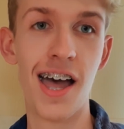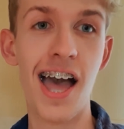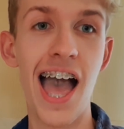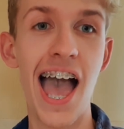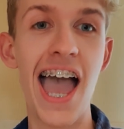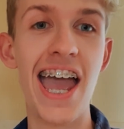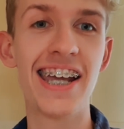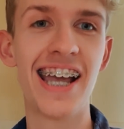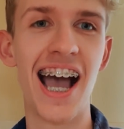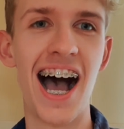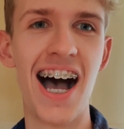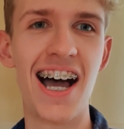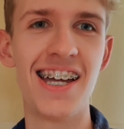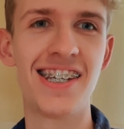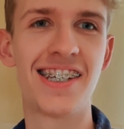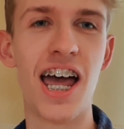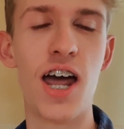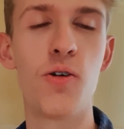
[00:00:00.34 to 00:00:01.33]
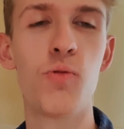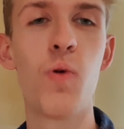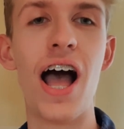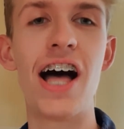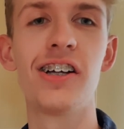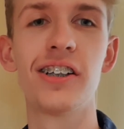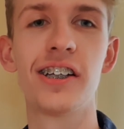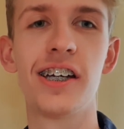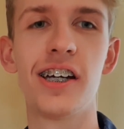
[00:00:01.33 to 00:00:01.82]
Hey guys, and
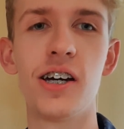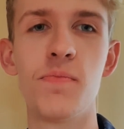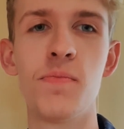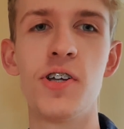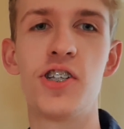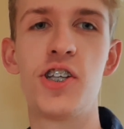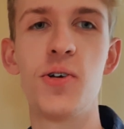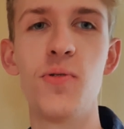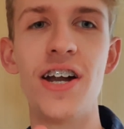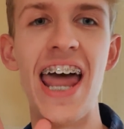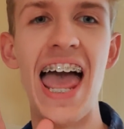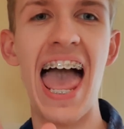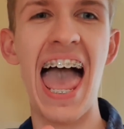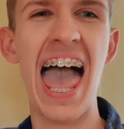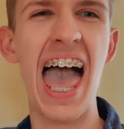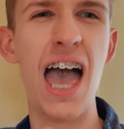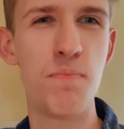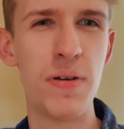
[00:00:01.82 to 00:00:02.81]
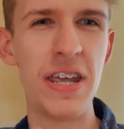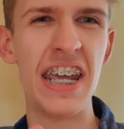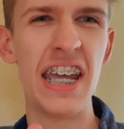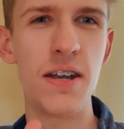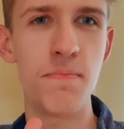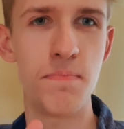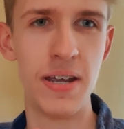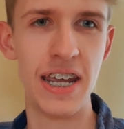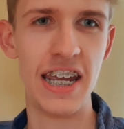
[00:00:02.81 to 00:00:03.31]
welcome to an
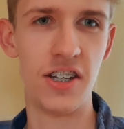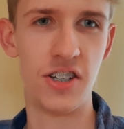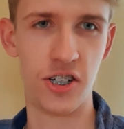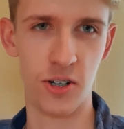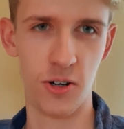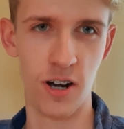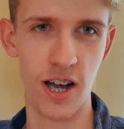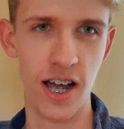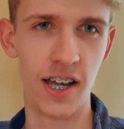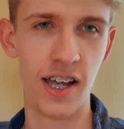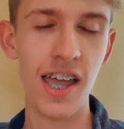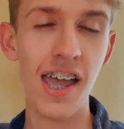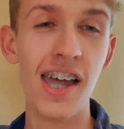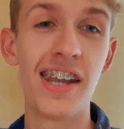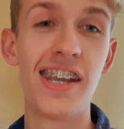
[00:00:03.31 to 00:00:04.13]
Airbnb tour.